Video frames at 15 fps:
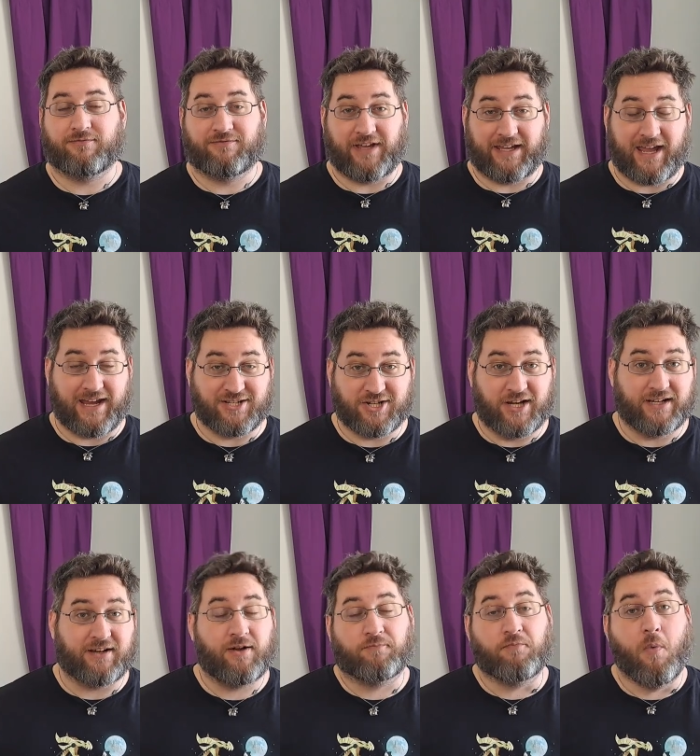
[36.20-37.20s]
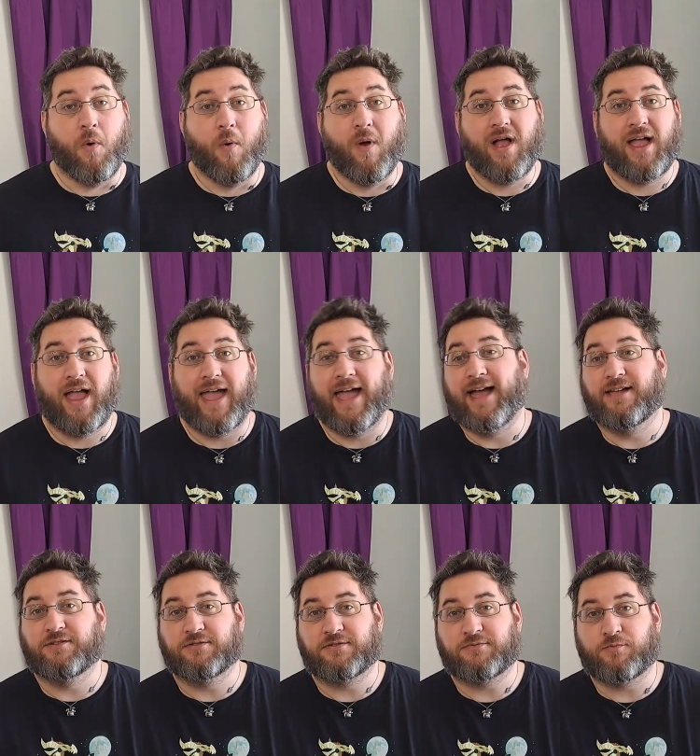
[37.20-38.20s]
vacationing,
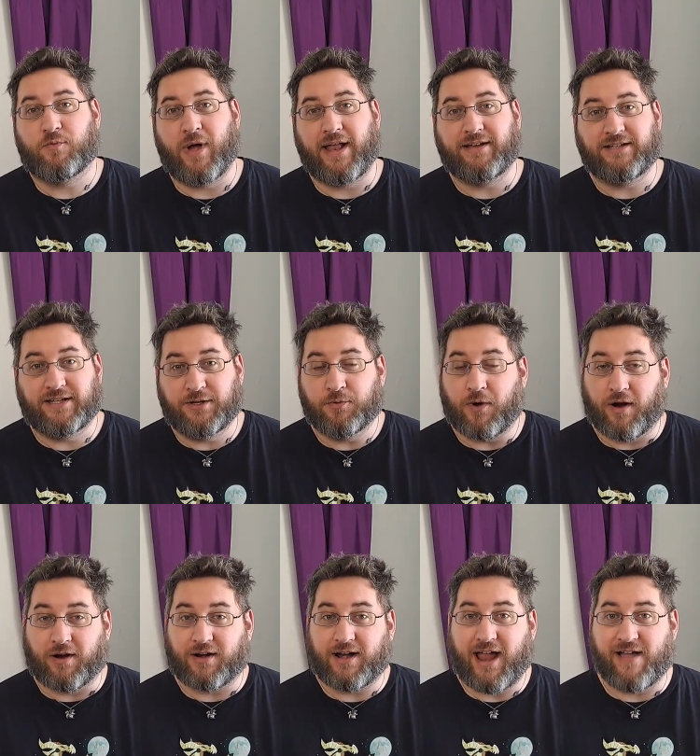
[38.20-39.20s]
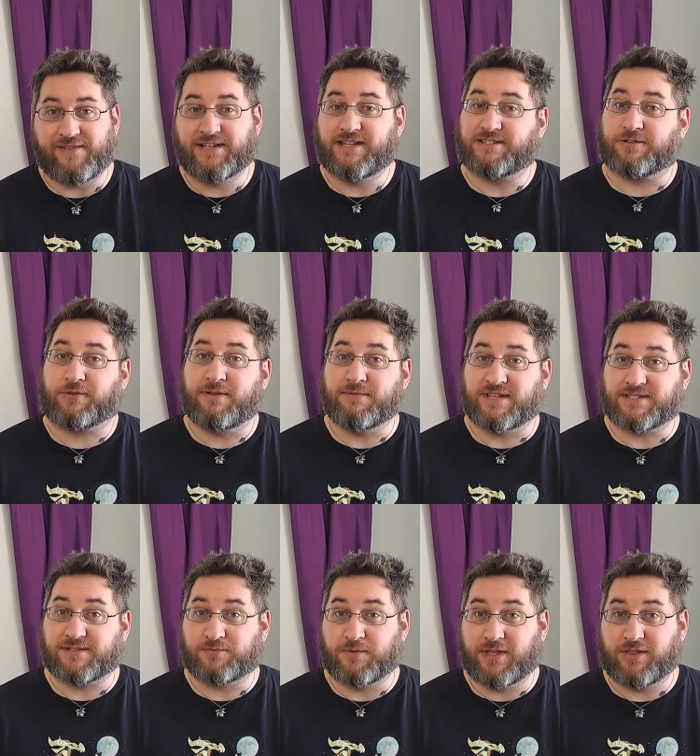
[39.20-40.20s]
and when you are having
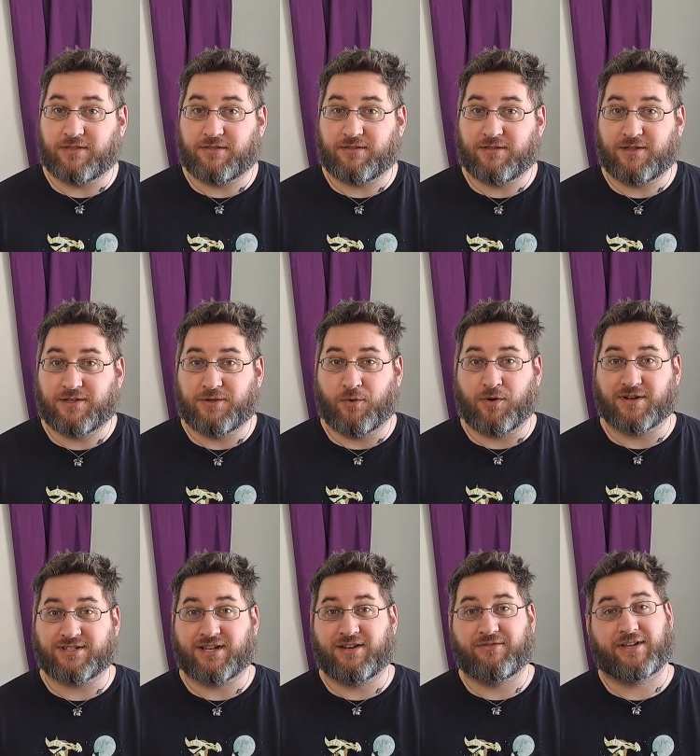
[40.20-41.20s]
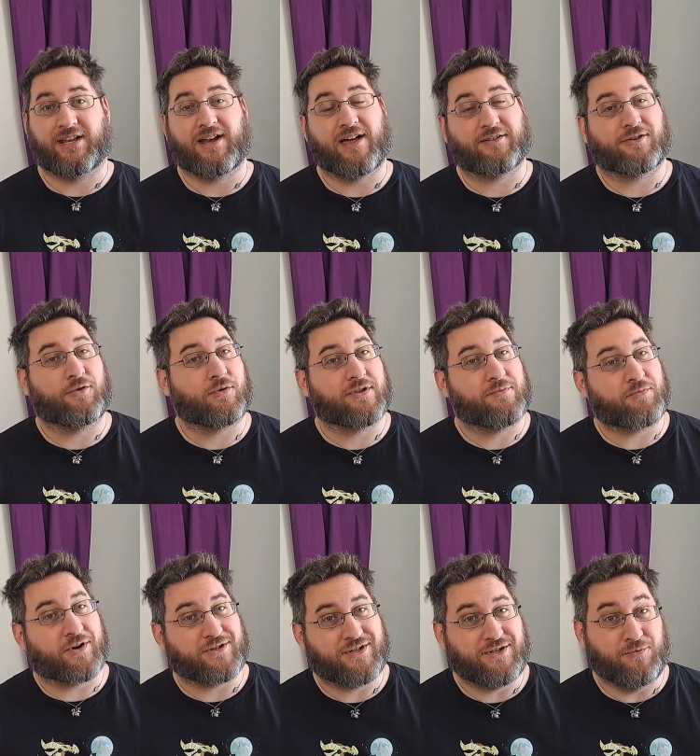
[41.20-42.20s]
disagreements with your significant other or the
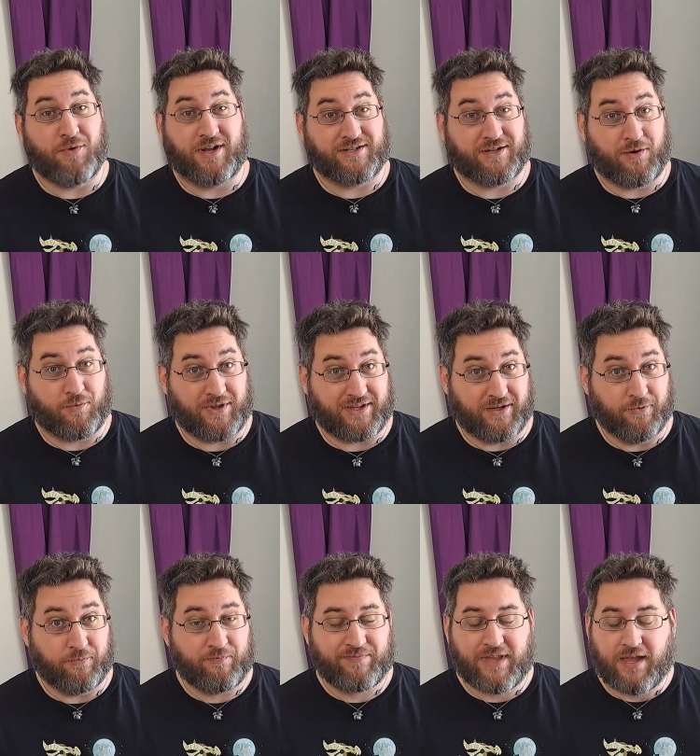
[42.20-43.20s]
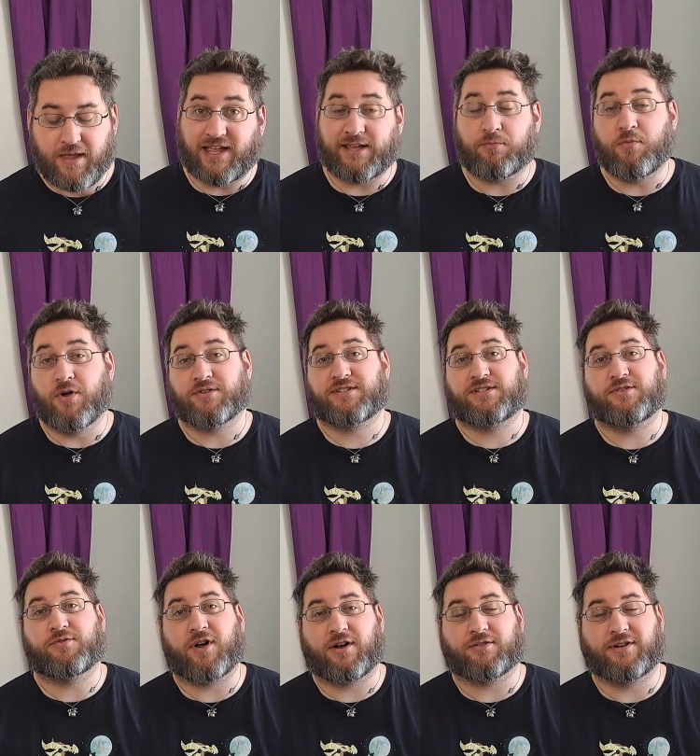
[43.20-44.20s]
person you want to go with you. Like most
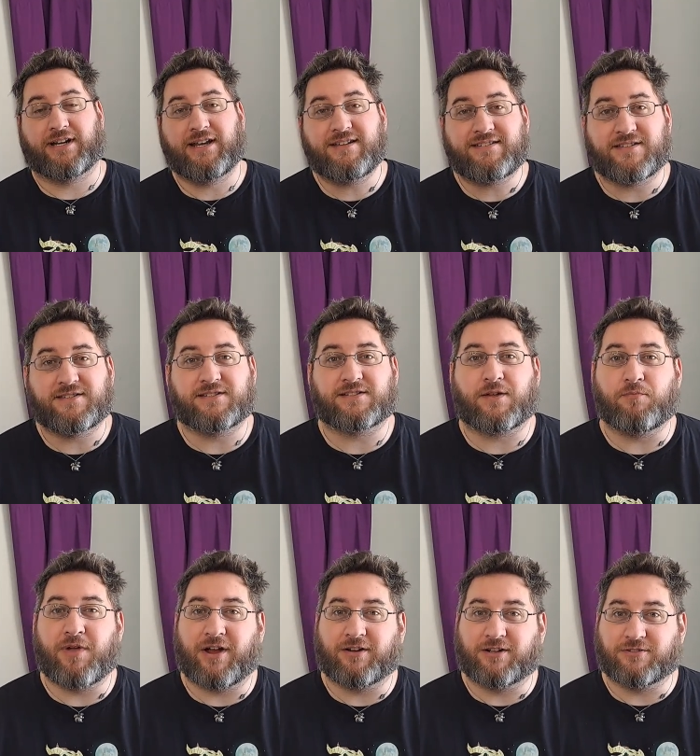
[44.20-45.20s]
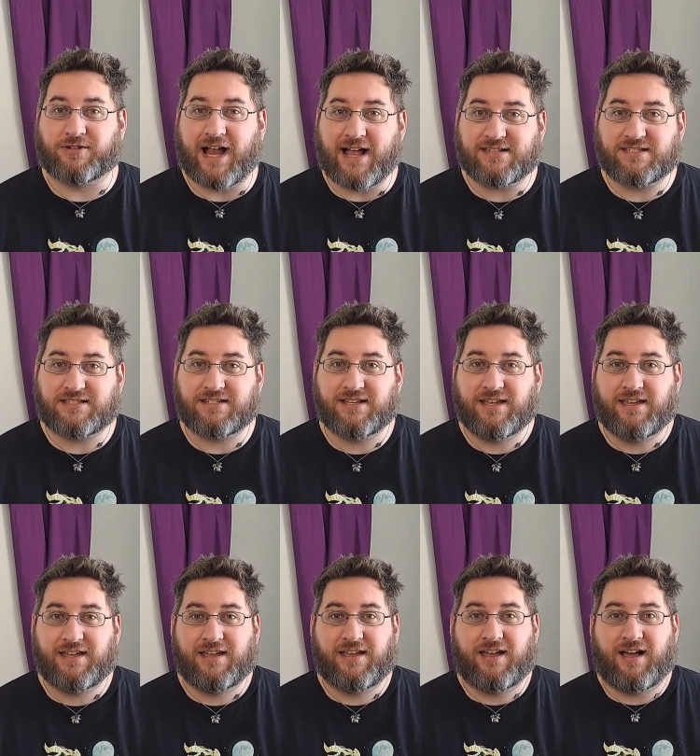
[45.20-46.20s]
two-card readings, this is a compare-contrast
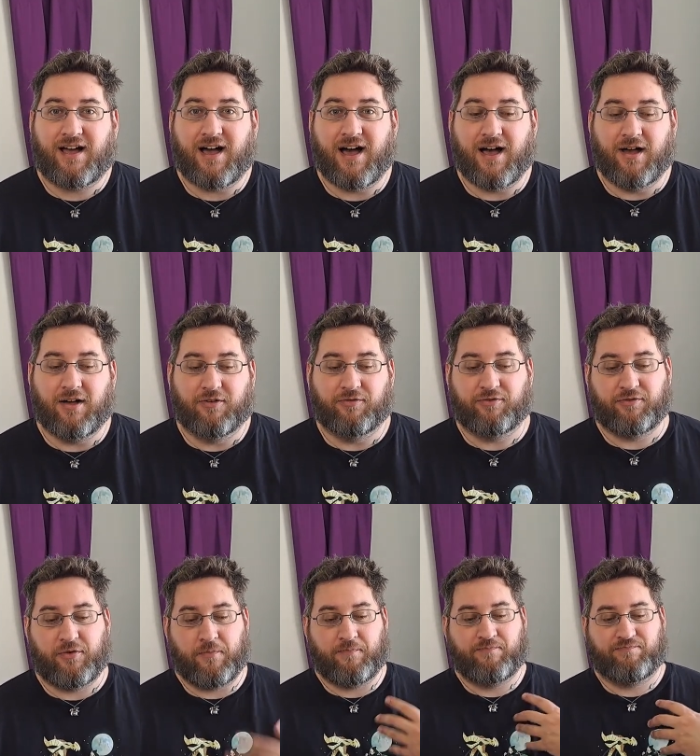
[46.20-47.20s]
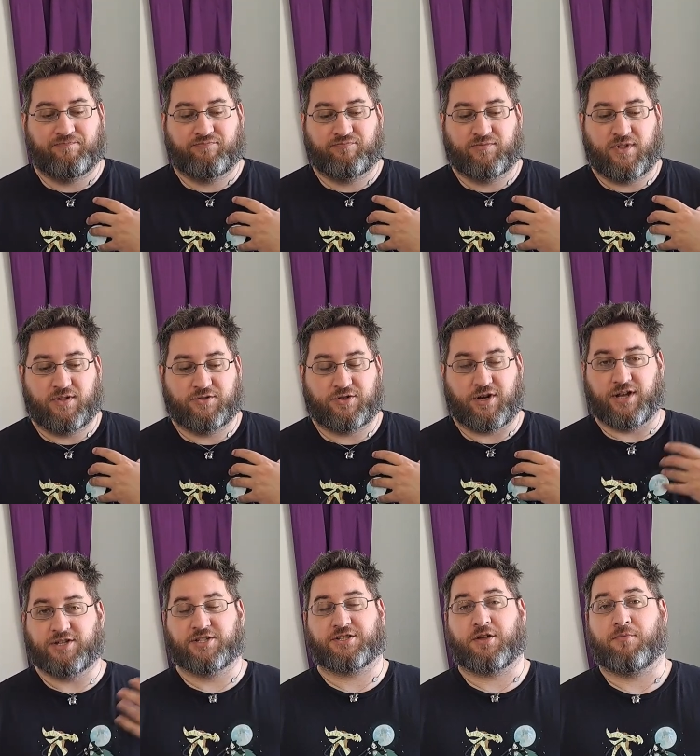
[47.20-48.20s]
of, should I
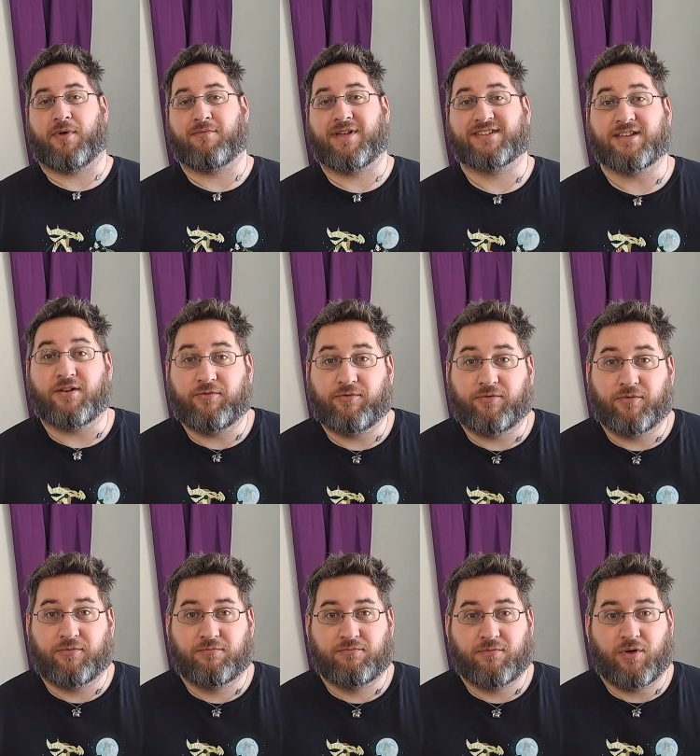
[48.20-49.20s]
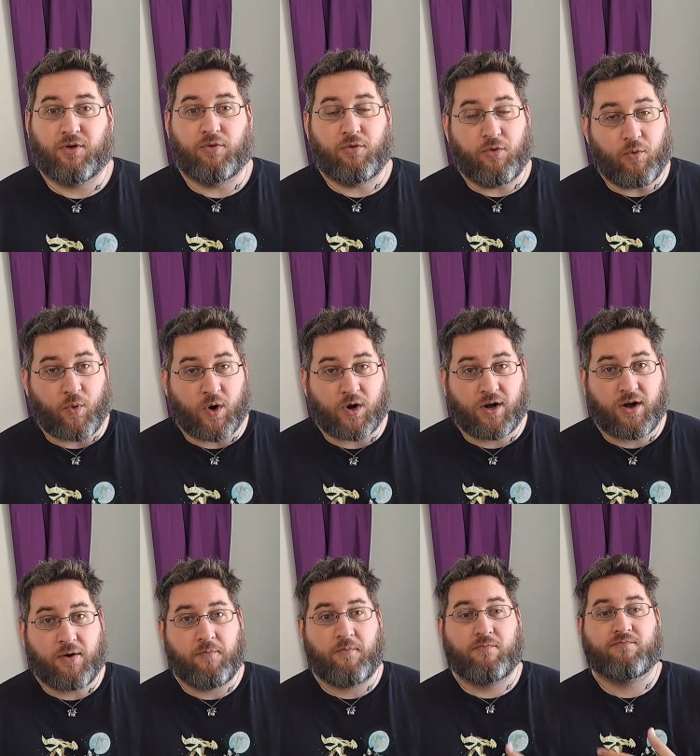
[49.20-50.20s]
just go by myself? Or